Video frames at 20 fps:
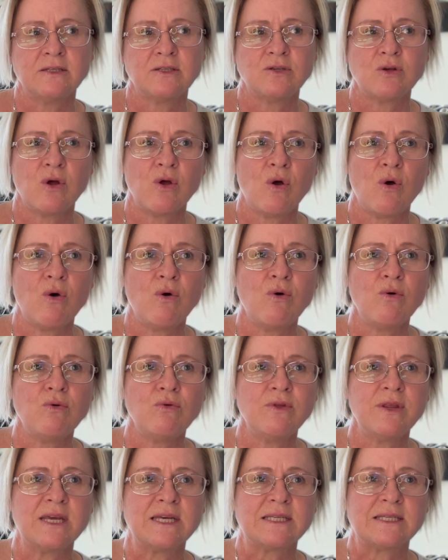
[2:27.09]
So
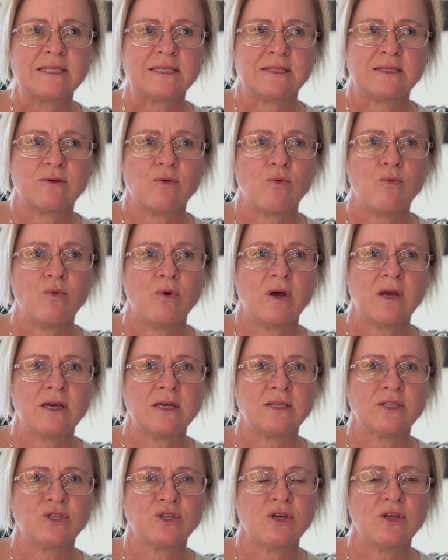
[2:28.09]
all this
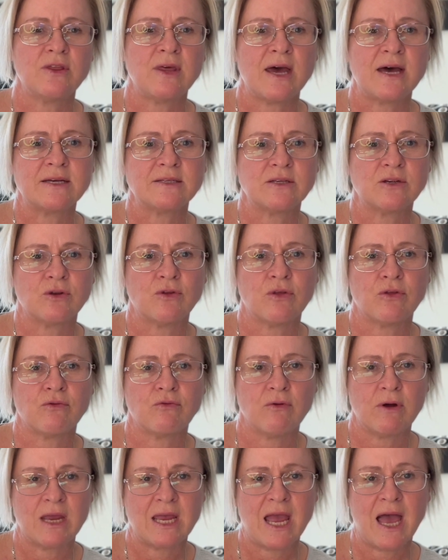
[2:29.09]
was
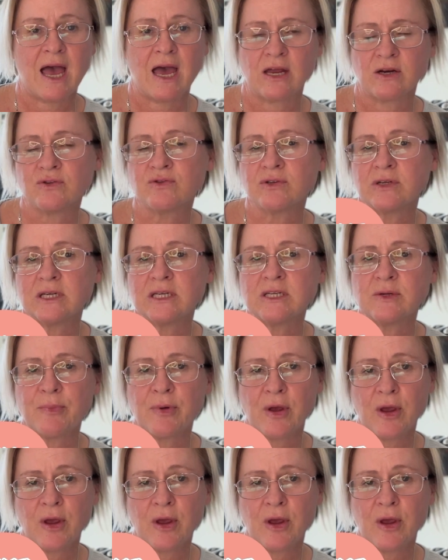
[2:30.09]
$2,300